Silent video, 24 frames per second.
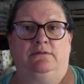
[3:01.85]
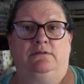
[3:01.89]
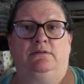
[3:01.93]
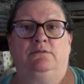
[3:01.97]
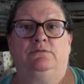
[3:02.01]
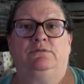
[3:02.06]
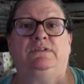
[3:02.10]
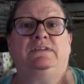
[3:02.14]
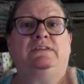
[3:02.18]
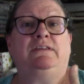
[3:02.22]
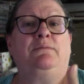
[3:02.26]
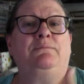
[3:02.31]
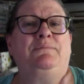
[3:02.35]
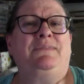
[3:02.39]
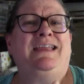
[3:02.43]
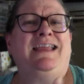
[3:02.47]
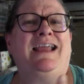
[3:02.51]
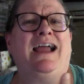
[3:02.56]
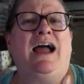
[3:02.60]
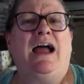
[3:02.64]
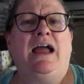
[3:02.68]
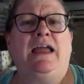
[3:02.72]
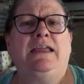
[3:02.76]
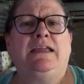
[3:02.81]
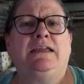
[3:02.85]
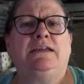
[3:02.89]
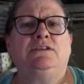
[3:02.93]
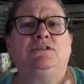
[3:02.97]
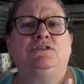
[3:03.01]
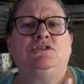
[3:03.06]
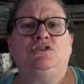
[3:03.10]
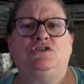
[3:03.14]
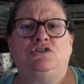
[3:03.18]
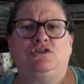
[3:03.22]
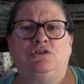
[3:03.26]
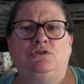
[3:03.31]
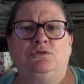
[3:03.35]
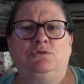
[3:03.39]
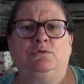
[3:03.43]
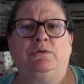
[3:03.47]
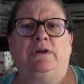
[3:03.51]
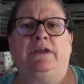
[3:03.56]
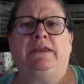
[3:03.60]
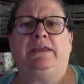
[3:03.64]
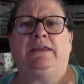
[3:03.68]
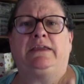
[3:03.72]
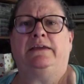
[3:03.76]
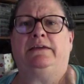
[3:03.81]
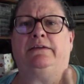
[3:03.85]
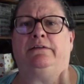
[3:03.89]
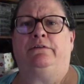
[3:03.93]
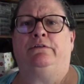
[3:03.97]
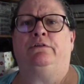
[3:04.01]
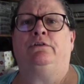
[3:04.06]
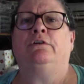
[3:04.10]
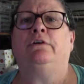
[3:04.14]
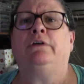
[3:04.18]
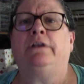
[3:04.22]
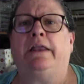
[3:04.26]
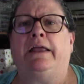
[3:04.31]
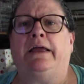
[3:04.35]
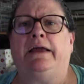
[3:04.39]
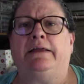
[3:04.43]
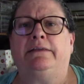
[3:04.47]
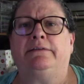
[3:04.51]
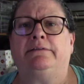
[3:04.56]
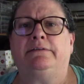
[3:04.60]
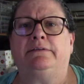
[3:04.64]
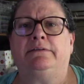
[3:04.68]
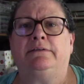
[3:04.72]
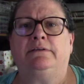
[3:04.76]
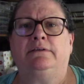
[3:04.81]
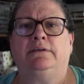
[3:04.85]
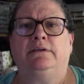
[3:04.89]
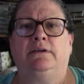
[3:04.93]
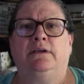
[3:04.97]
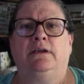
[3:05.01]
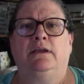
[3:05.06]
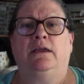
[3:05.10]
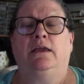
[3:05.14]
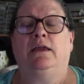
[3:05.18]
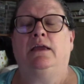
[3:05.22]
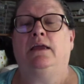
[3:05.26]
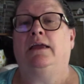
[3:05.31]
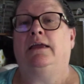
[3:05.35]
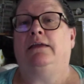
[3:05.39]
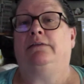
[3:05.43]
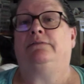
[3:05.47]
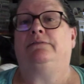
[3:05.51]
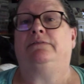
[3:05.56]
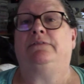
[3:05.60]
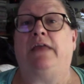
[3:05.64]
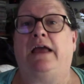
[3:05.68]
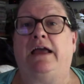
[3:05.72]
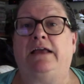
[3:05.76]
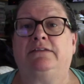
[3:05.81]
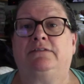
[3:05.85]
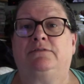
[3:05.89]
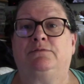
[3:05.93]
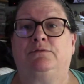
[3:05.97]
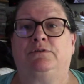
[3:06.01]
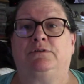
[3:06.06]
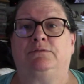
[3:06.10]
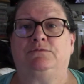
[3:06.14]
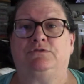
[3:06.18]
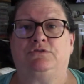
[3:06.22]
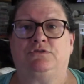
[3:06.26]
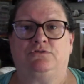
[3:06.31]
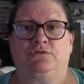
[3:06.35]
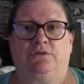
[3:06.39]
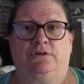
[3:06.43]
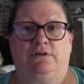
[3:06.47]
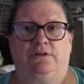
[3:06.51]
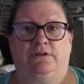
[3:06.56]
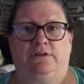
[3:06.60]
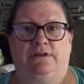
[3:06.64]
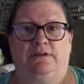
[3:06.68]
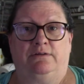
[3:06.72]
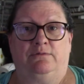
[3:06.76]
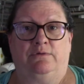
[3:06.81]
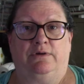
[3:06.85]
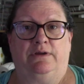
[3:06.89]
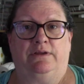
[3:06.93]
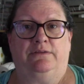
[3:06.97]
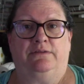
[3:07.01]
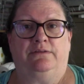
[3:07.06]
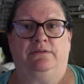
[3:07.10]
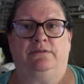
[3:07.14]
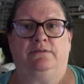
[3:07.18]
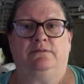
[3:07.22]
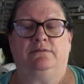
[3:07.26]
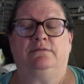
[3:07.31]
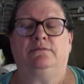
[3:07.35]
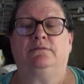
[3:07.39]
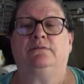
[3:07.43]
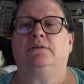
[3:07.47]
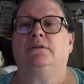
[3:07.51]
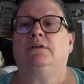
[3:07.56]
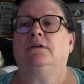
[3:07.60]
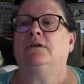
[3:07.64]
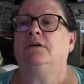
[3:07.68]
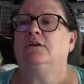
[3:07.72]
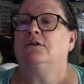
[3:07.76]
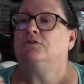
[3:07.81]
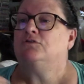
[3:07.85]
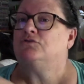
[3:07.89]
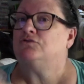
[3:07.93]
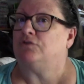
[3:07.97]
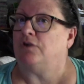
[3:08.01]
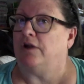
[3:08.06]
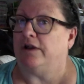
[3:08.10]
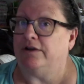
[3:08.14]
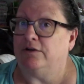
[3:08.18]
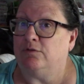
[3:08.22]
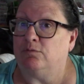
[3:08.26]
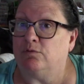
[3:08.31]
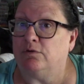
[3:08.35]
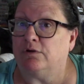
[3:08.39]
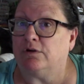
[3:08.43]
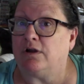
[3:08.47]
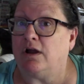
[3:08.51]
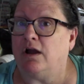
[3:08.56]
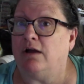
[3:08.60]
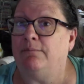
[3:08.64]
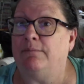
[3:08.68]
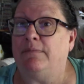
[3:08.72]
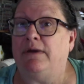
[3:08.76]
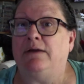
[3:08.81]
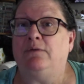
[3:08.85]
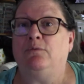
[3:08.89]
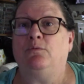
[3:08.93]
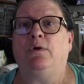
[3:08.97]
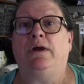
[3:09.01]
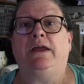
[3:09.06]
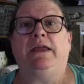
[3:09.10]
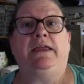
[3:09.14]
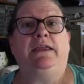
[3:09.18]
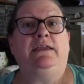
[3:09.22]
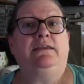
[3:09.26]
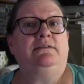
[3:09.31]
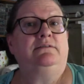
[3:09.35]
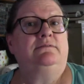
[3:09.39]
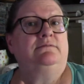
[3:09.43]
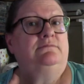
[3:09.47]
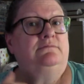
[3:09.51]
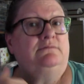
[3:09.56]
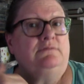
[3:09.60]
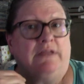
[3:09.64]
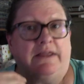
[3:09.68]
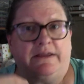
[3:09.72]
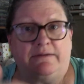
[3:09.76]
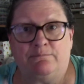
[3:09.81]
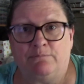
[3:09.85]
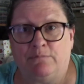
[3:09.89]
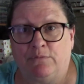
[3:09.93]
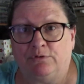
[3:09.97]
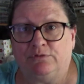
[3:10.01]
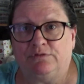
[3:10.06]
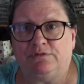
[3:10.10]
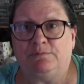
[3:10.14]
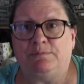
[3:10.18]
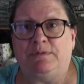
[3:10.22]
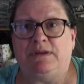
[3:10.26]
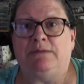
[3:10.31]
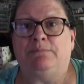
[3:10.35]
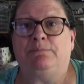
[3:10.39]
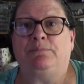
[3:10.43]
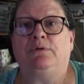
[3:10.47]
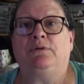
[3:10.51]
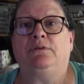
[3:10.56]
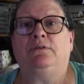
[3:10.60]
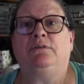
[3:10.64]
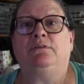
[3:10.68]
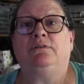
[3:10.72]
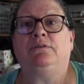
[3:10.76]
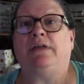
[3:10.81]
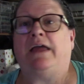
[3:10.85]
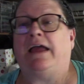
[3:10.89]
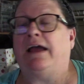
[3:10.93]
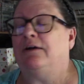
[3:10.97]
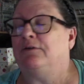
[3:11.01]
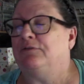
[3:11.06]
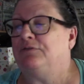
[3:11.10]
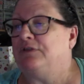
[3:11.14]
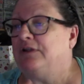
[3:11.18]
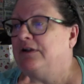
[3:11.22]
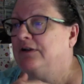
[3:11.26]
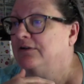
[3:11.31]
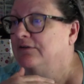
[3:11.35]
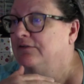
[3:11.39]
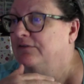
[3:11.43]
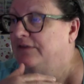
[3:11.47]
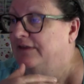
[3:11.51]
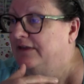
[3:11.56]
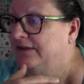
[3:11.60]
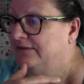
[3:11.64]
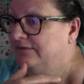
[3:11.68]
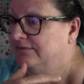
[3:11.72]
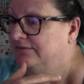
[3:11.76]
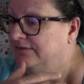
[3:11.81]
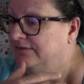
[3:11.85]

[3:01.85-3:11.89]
Something I can do and get good at. That's what I'm struggling with. Trying to work on my weight, like most people out there that